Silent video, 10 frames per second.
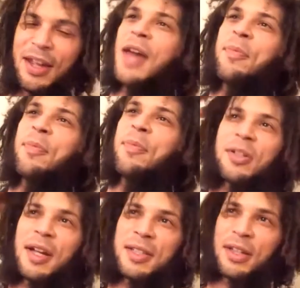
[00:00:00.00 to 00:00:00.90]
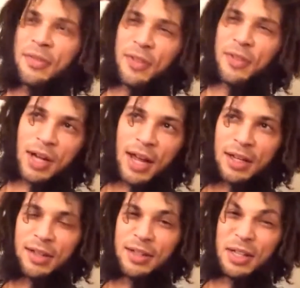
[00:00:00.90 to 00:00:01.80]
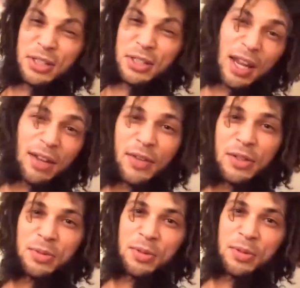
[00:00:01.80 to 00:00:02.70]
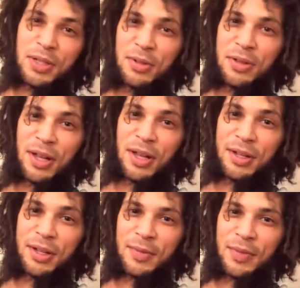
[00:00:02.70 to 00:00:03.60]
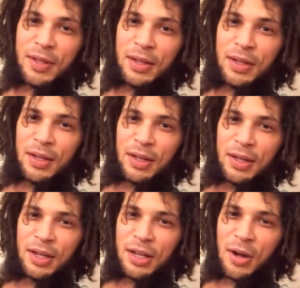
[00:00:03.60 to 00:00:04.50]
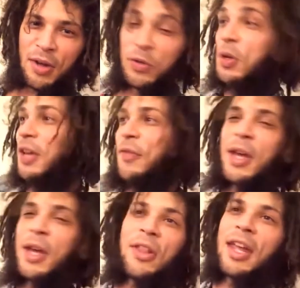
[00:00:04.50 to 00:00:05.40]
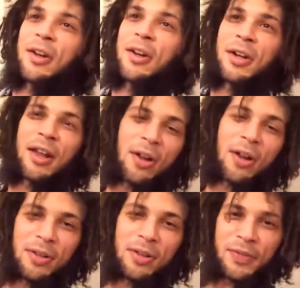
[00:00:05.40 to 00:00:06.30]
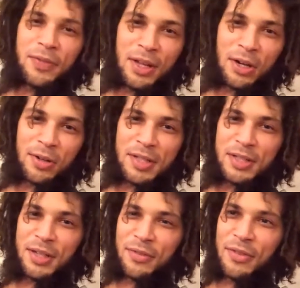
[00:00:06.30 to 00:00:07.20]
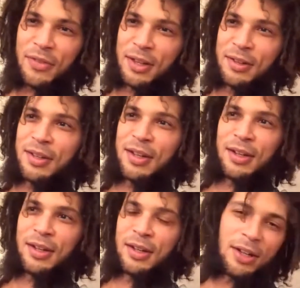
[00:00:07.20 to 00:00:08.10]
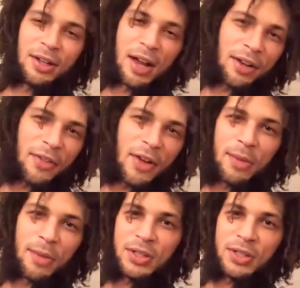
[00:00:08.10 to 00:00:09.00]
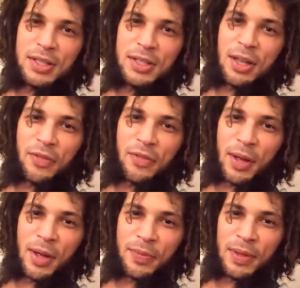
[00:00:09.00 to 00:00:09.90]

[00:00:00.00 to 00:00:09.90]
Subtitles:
And plus, as a wrestling fan, we're kind of conditioned to hate Vince Russo. Like, you know, if you get on the internet at all and you're a wrestling fan, you're not going to find much nice stuff about him.